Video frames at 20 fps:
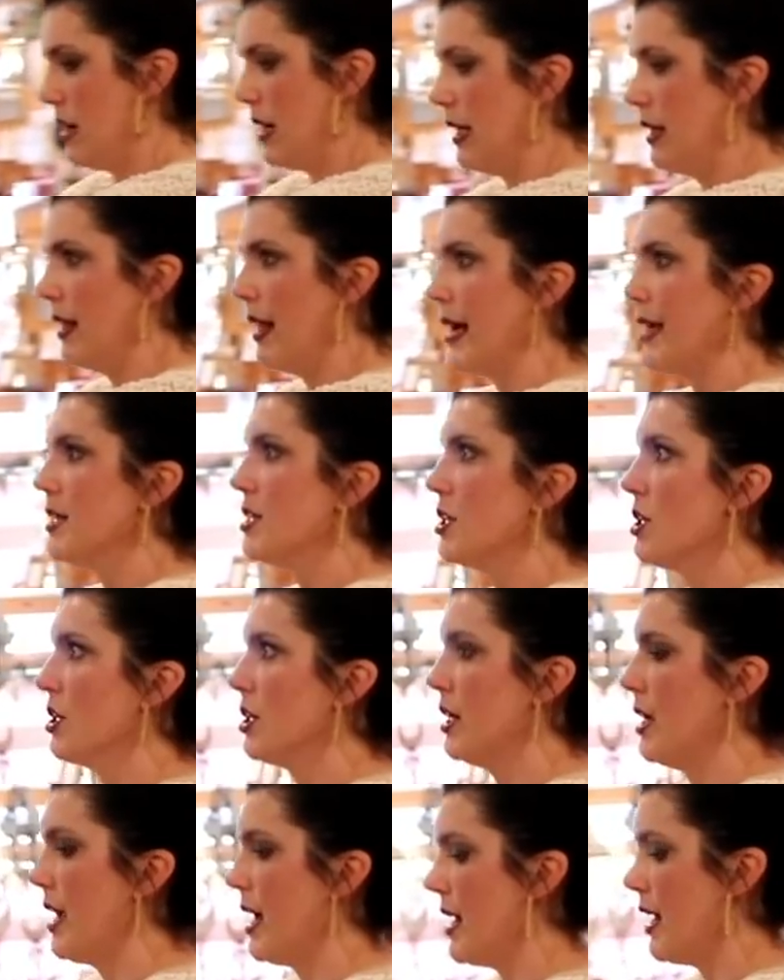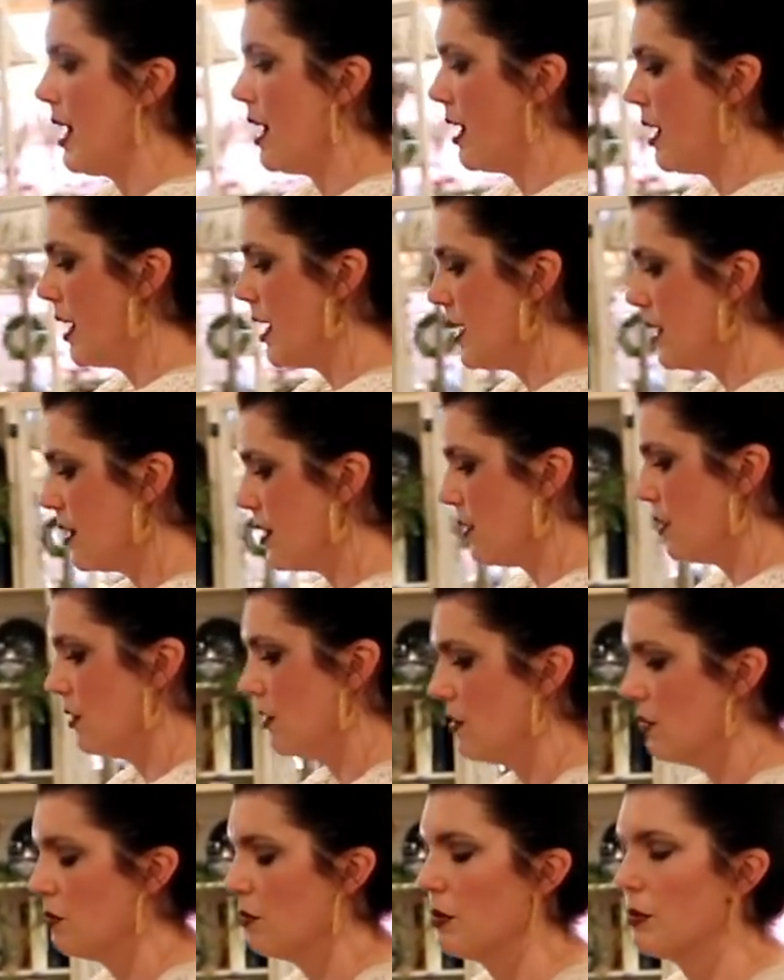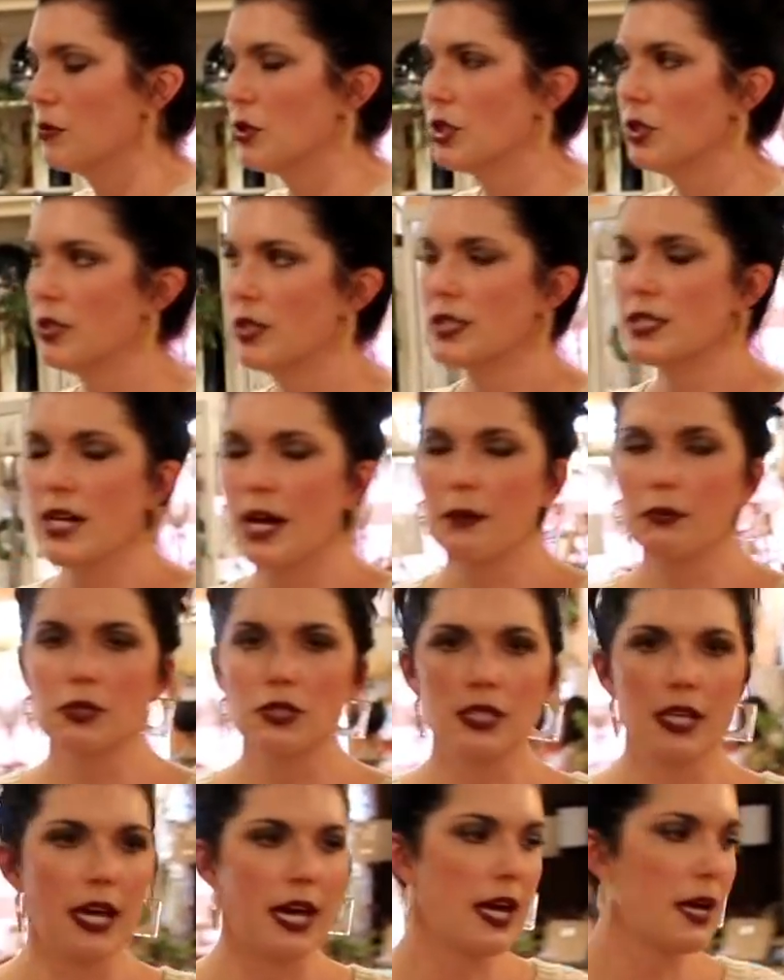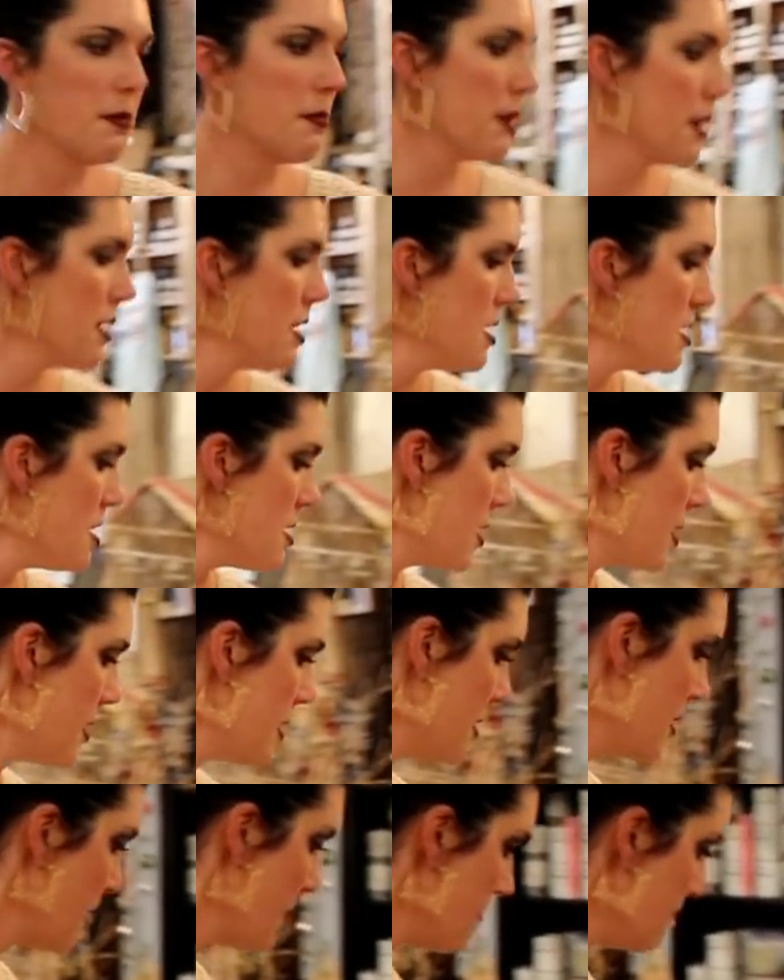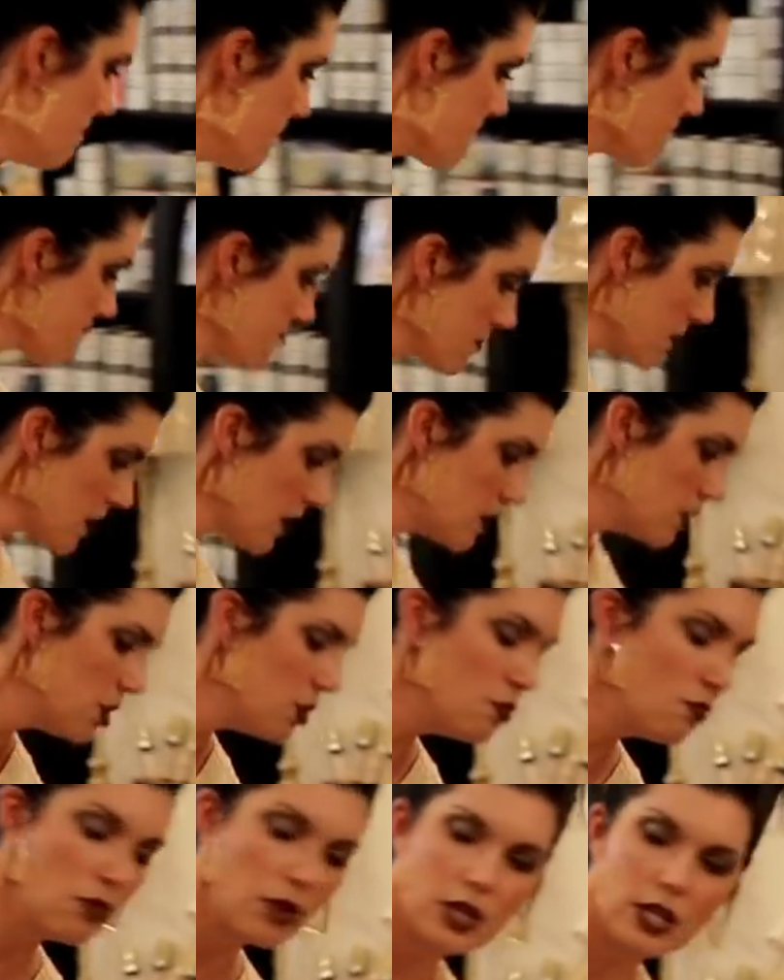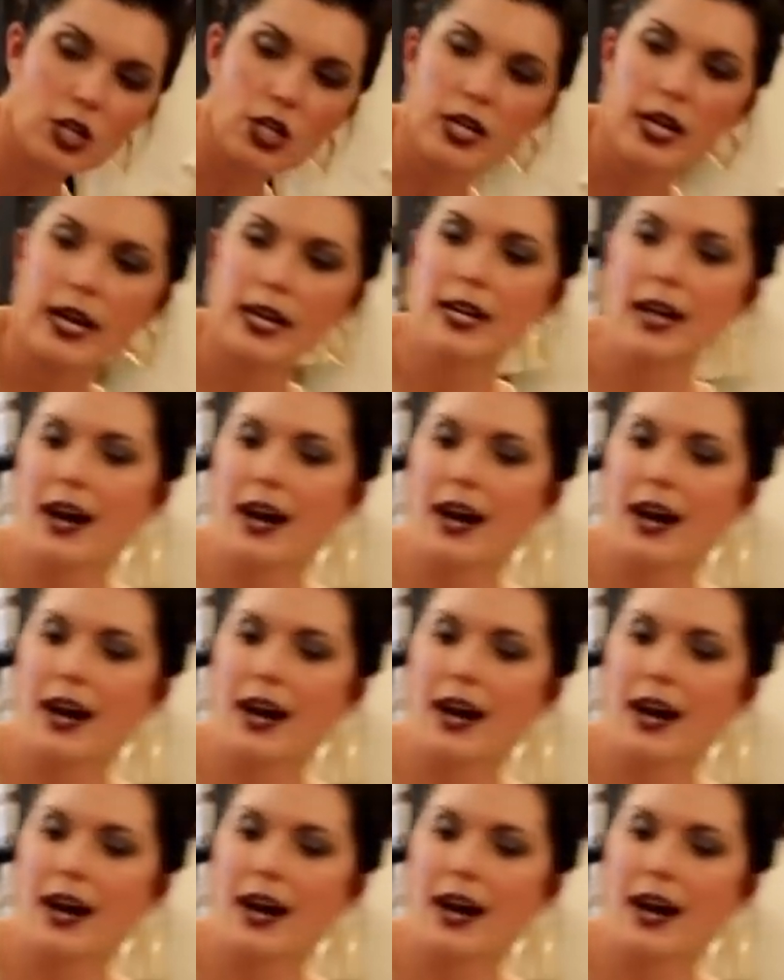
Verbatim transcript: I like to create height when we're doing a tablescape. Um, you want to create